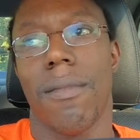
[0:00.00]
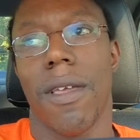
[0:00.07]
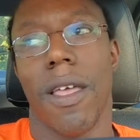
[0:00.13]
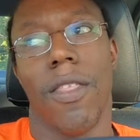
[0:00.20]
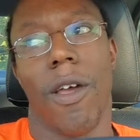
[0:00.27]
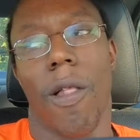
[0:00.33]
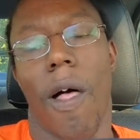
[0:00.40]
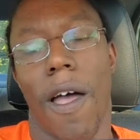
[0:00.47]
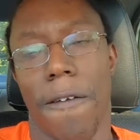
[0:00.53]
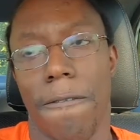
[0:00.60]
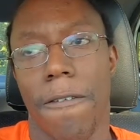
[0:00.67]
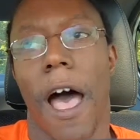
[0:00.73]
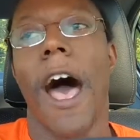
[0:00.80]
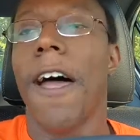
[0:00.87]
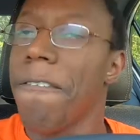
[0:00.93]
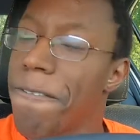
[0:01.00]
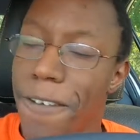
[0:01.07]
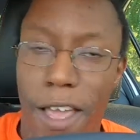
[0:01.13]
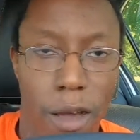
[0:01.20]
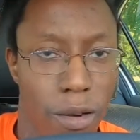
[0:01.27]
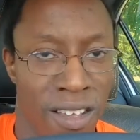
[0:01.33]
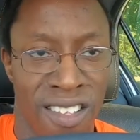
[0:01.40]
in their life. I've
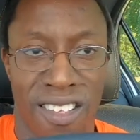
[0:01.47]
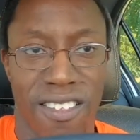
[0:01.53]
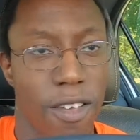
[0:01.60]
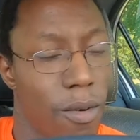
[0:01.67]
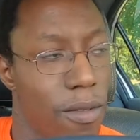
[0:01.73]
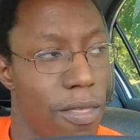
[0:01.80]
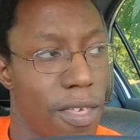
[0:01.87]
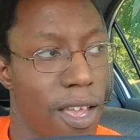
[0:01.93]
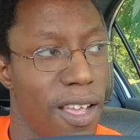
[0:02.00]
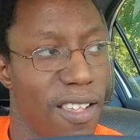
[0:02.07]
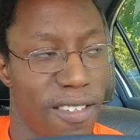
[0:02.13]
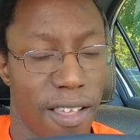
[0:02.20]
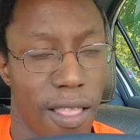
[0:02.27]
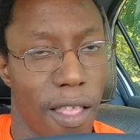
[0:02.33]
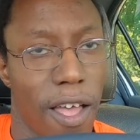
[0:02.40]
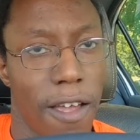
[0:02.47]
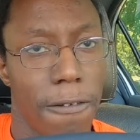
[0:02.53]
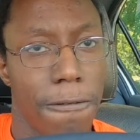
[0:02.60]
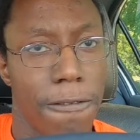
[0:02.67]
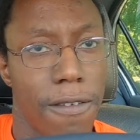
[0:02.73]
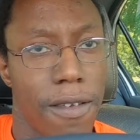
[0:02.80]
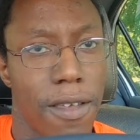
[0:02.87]
failed at certain things in life.